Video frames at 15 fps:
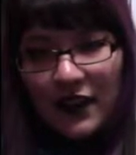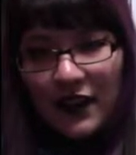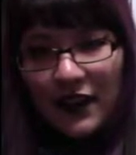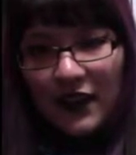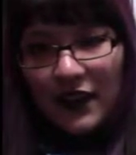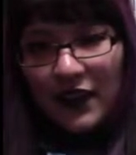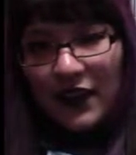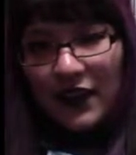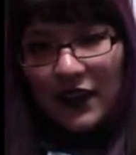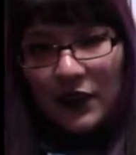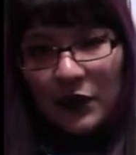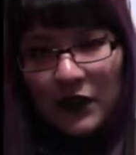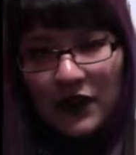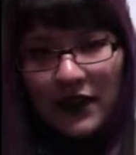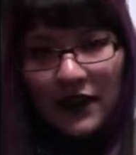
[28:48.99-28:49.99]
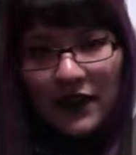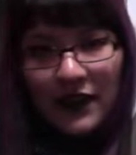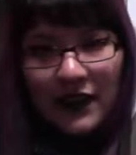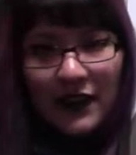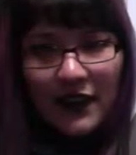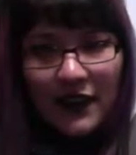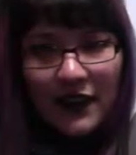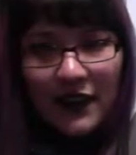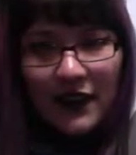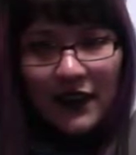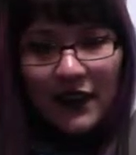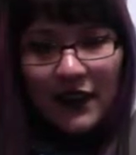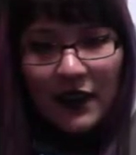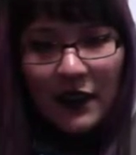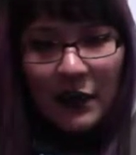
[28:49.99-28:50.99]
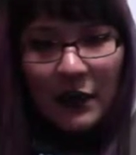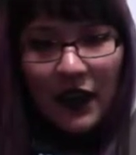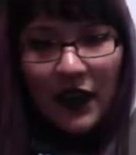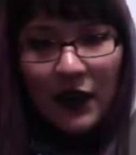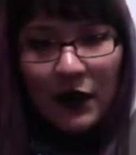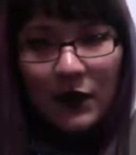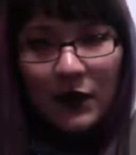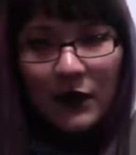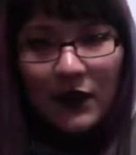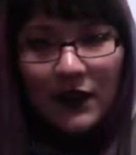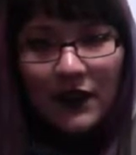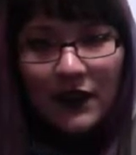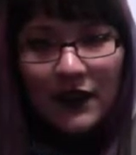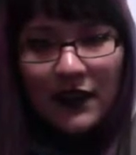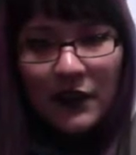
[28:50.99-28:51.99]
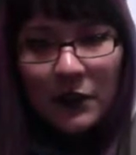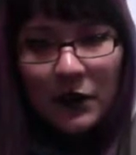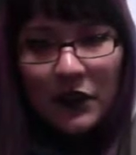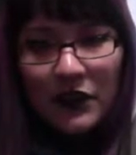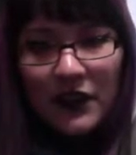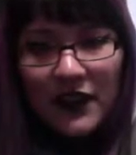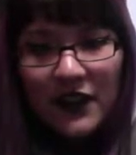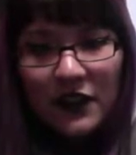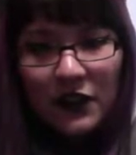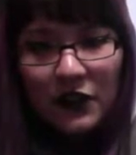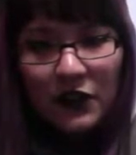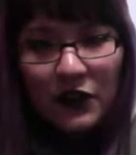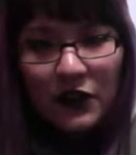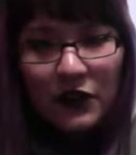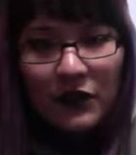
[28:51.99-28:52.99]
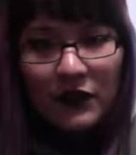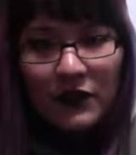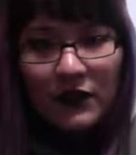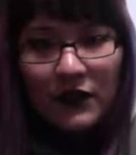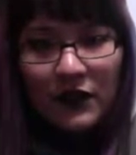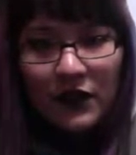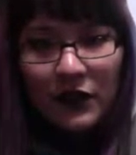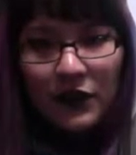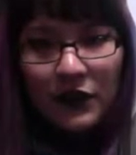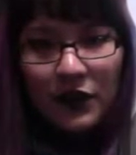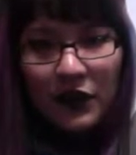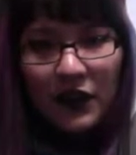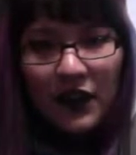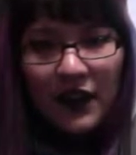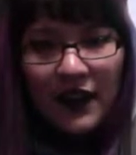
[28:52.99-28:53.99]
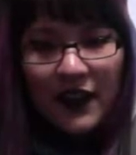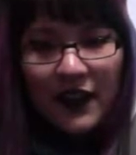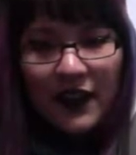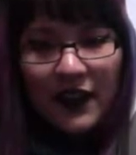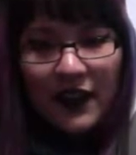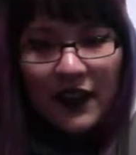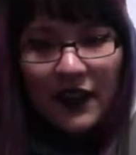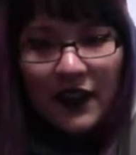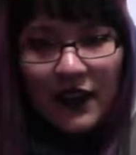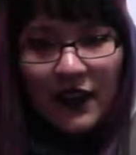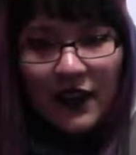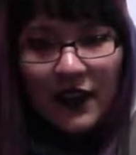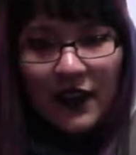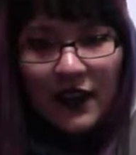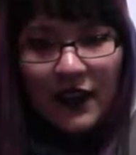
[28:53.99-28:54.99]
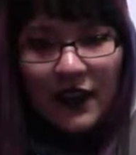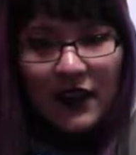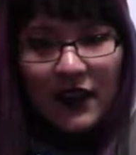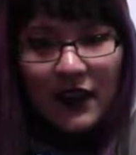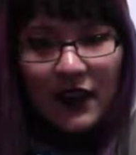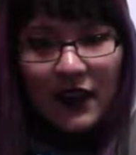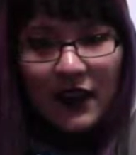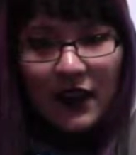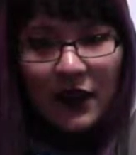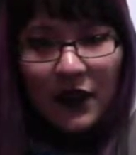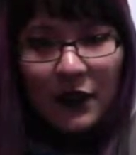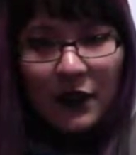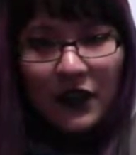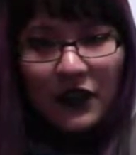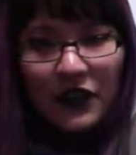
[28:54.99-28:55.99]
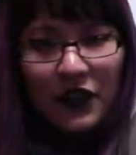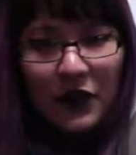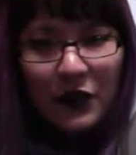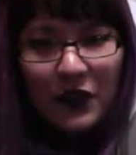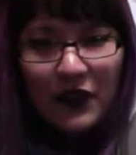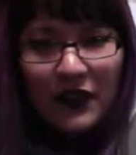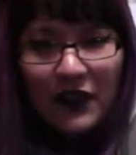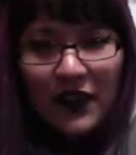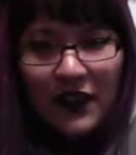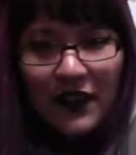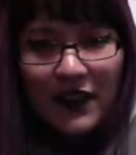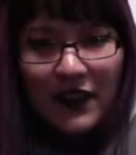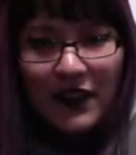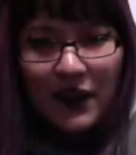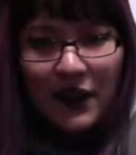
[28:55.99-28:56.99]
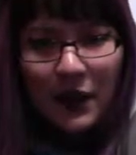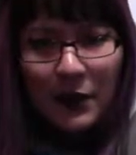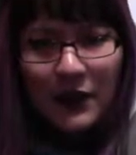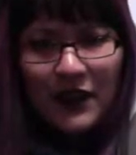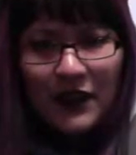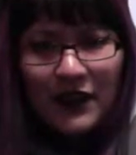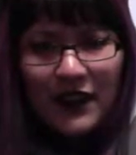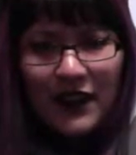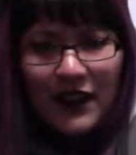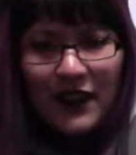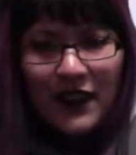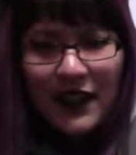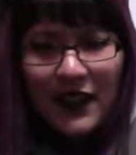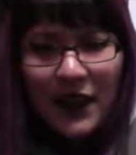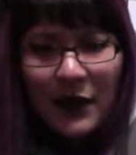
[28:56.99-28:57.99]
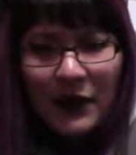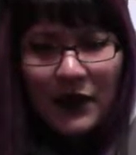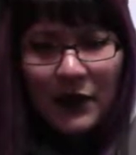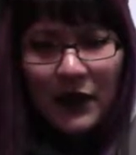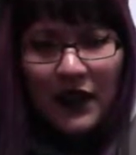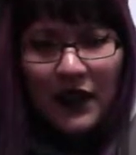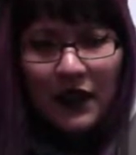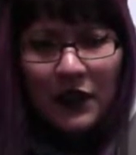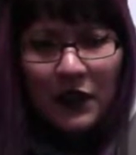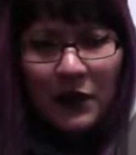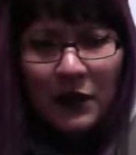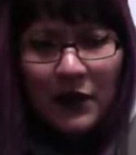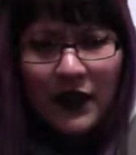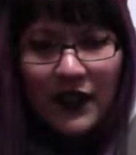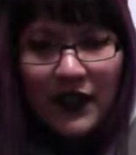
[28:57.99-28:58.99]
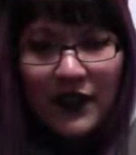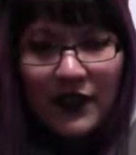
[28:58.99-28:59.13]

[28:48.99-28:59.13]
And that's what this is about, this particular drawing. I wish I would have done the tops of the kneecaps better, but